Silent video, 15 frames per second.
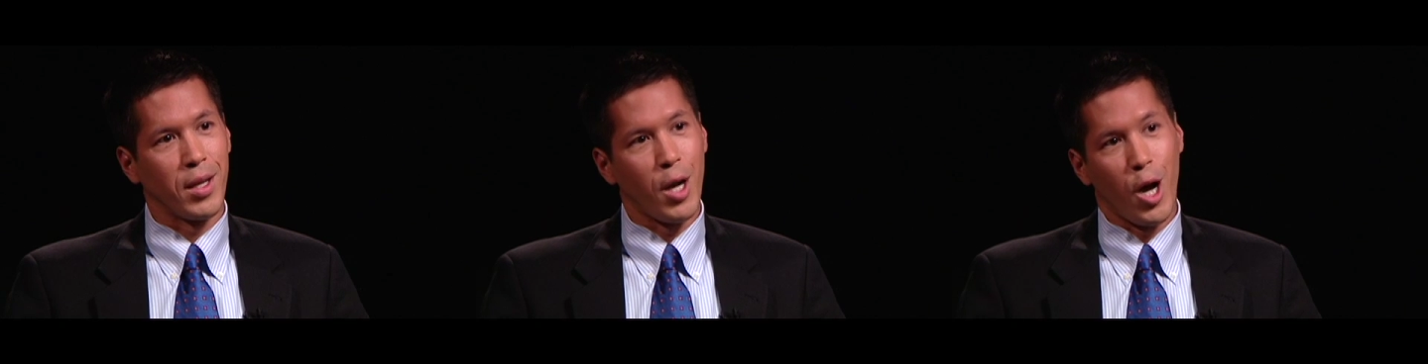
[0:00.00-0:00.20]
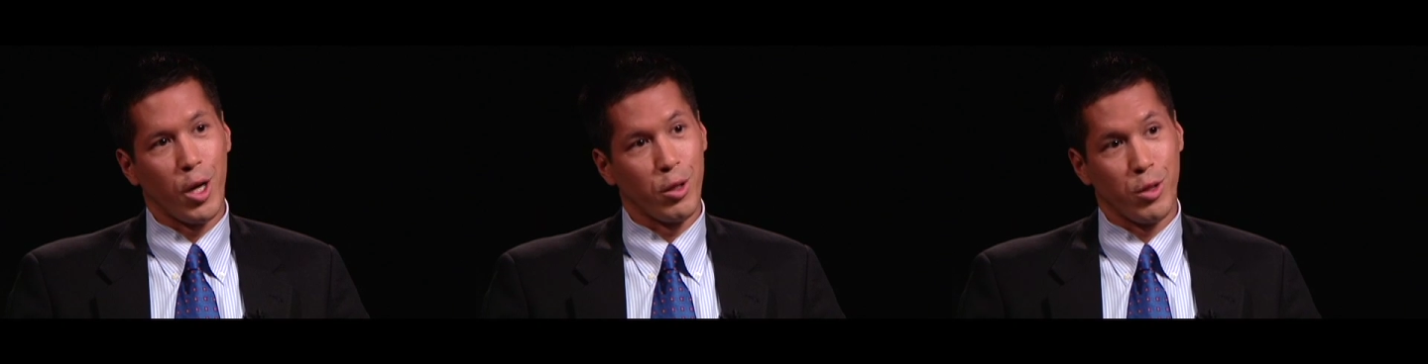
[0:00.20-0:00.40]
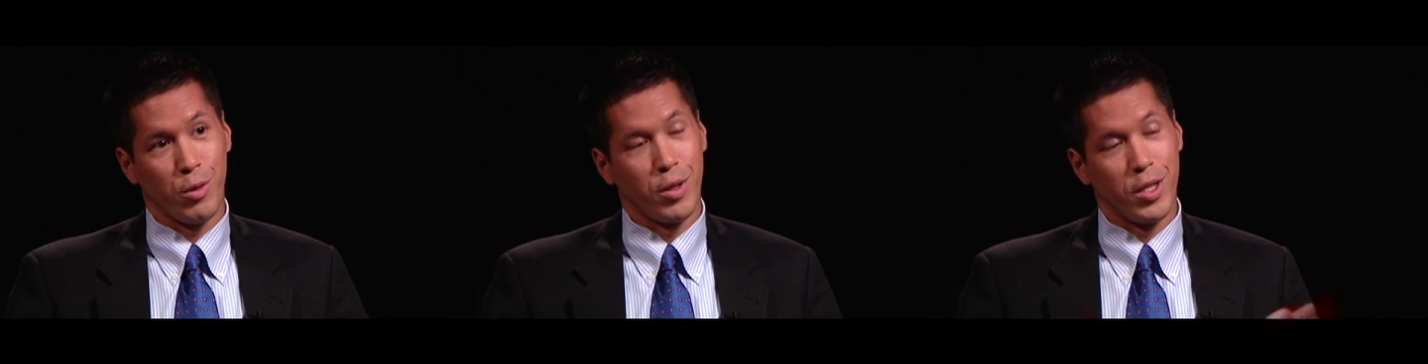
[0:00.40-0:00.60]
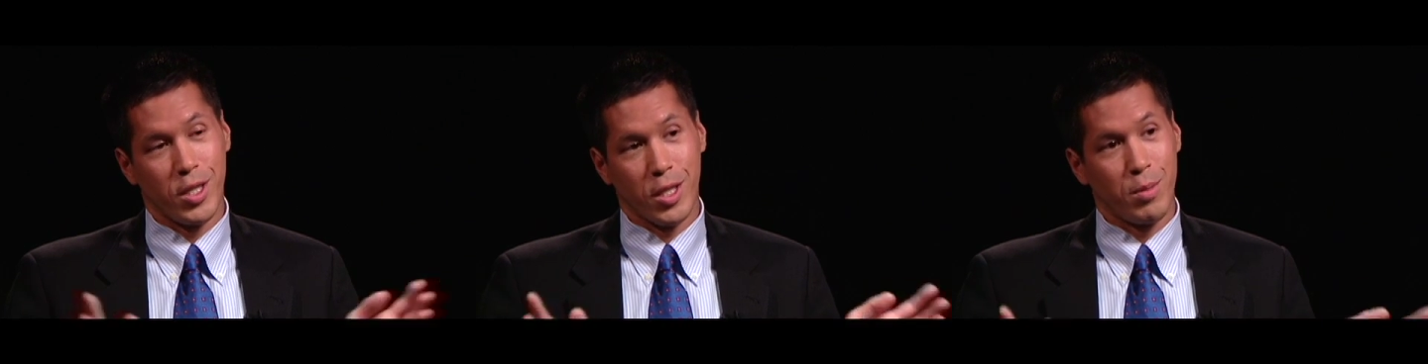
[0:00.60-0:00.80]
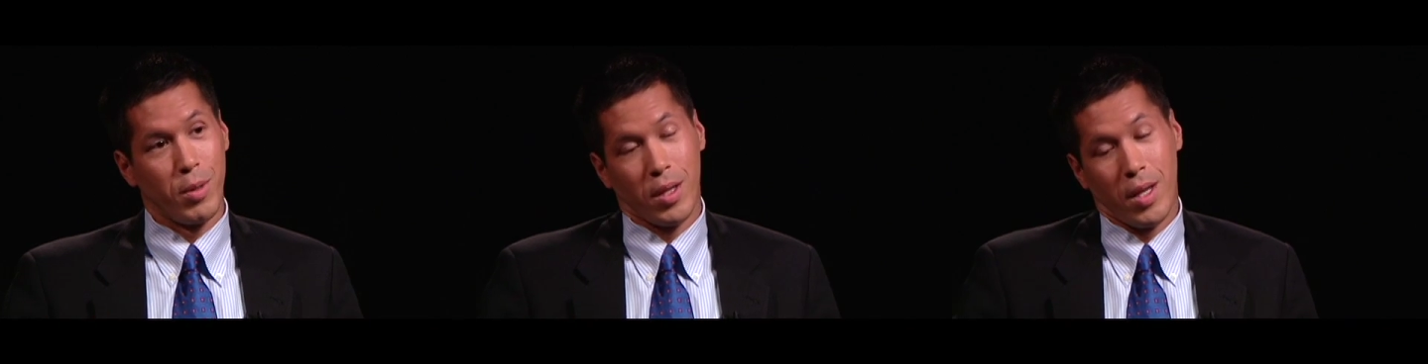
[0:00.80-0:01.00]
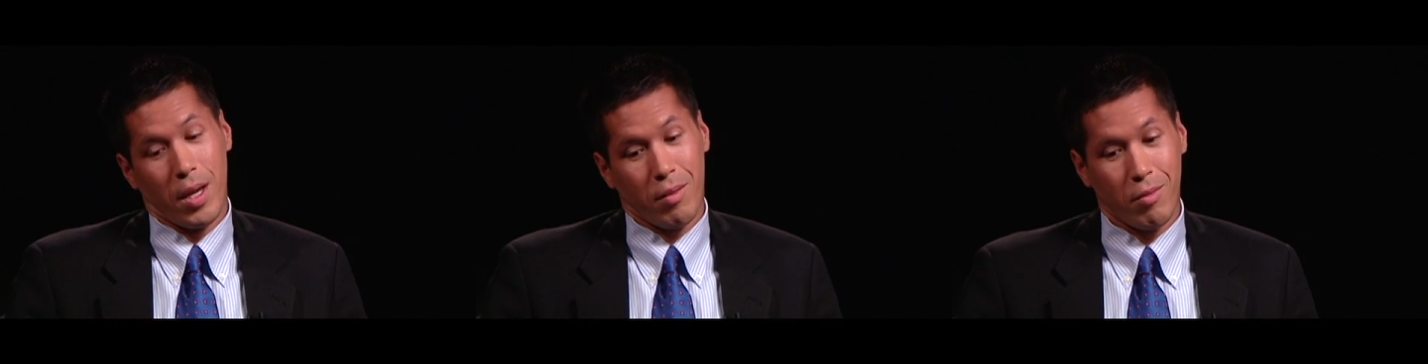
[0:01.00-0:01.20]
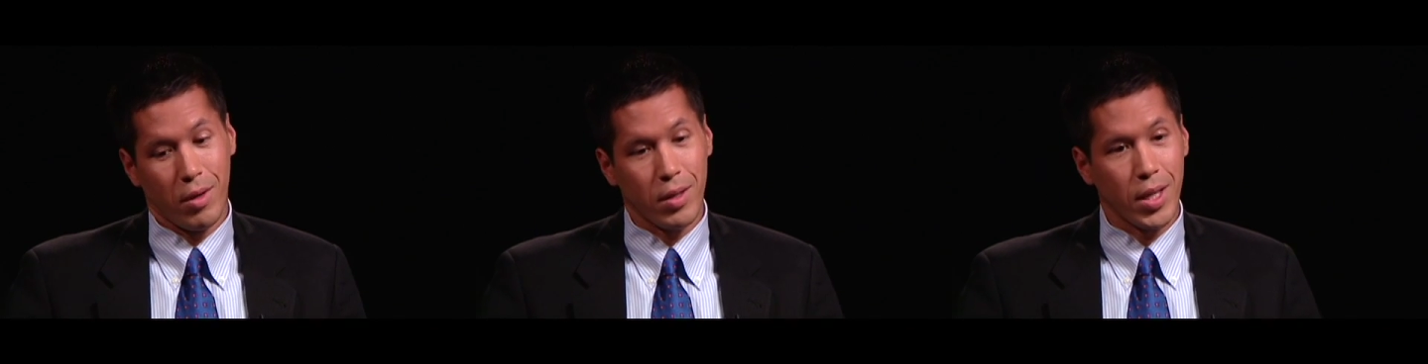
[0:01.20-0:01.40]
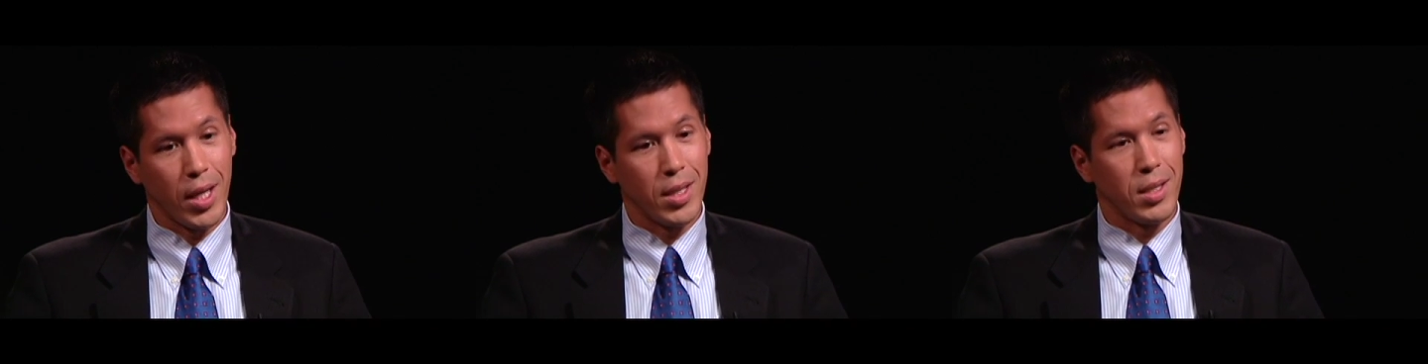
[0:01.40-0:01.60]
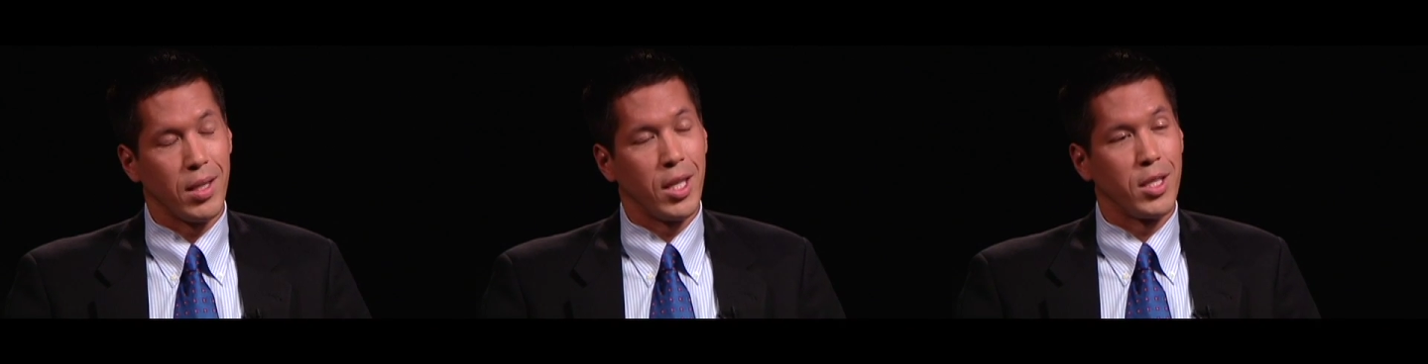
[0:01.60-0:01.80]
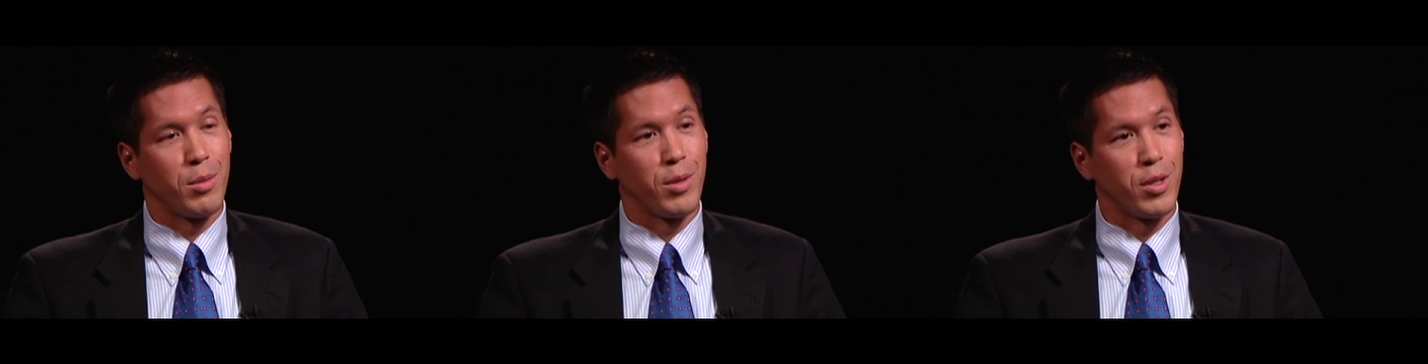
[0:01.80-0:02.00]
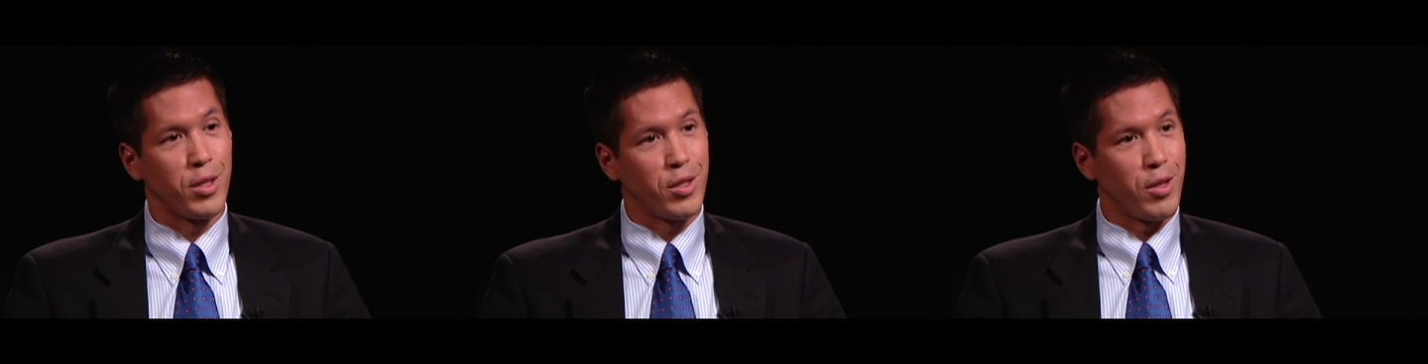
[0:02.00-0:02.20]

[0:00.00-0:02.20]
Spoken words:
Congress would have just been like, well, gays and lesbians are